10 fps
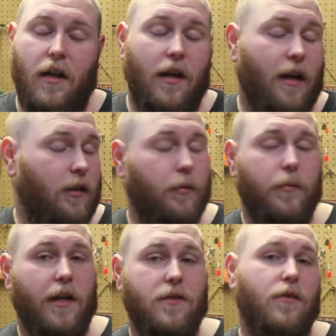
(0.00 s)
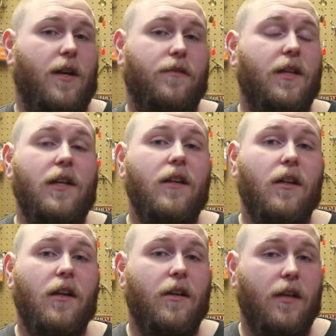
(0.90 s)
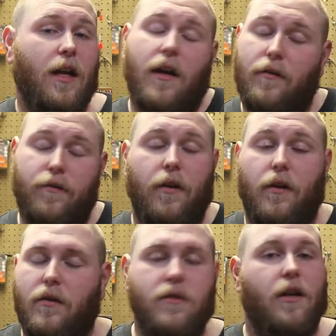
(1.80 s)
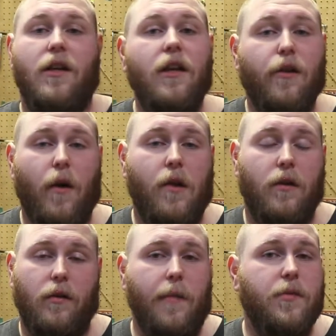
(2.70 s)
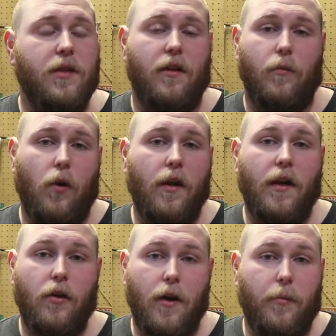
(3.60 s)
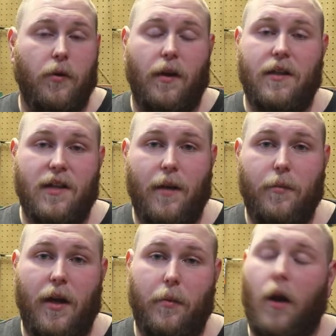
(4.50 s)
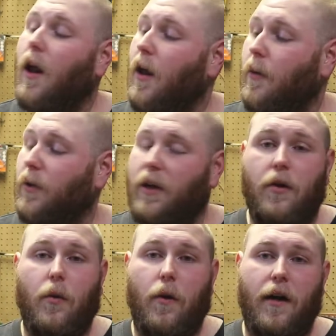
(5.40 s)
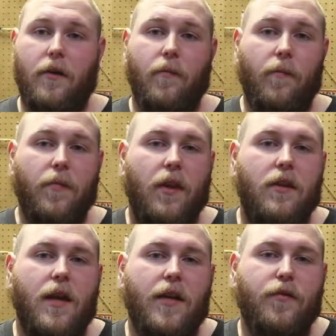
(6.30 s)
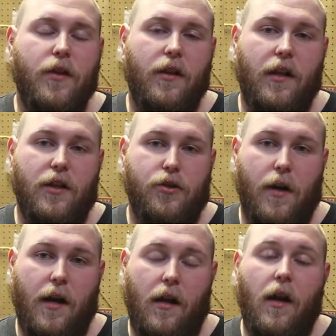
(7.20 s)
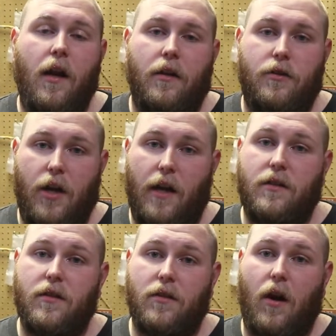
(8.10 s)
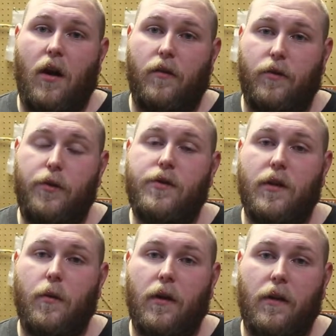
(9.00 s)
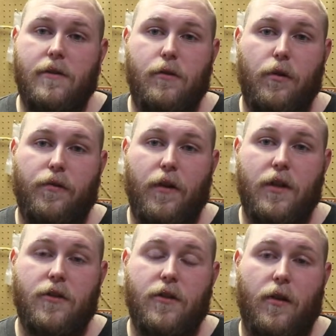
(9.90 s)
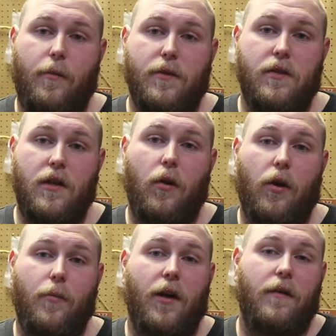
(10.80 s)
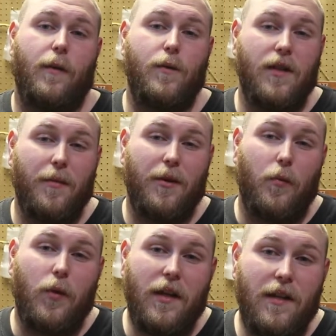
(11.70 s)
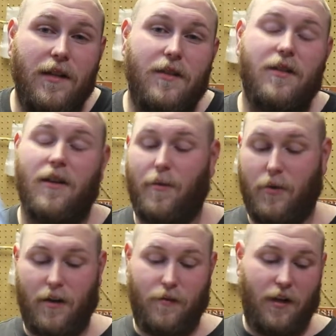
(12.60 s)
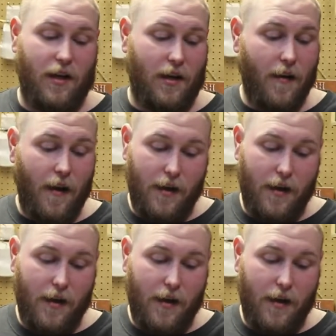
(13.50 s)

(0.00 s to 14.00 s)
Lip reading: And I know bass don't have teeth. Their teeth are on their lips and they're more like a gripper, like sandpaper. But you know what? Never do they get shredded. Chances are of losing one of these to a fish is almost 0 compared to losing them in the weeds. I'm not even kidding.